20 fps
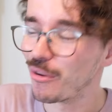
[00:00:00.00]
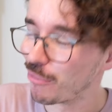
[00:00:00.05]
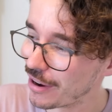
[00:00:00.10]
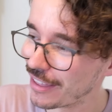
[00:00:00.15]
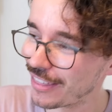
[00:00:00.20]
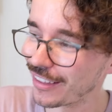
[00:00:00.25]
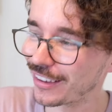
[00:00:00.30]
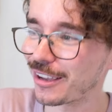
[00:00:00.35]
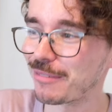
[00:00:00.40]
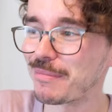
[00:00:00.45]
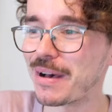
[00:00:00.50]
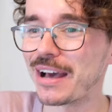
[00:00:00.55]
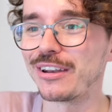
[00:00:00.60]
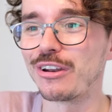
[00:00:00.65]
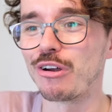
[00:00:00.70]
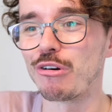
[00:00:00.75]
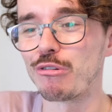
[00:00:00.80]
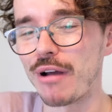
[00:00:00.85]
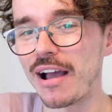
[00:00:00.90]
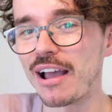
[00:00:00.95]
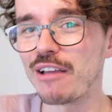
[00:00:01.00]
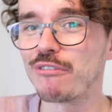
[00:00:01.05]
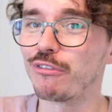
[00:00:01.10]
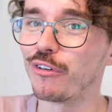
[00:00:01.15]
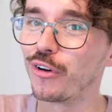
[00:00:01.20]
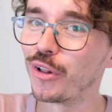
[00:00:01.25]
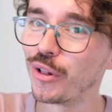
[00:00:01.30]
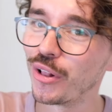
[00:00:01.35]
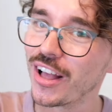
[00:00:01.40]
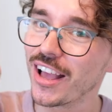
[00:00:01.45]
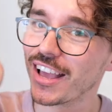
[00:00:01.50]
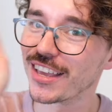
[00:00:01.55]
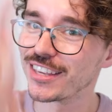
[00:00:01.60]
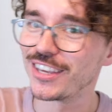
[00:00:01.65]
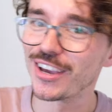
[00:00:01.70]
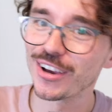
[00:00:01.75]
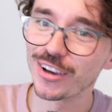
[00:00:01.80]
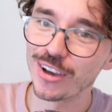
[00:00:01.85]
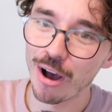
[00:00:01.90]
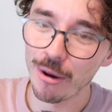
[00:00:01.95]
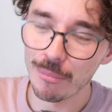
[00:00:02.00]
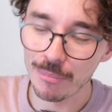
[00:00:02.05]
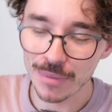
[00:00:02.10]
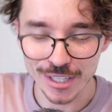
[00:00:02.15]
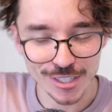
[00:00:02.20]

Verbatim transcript: with a commando rifle, you got me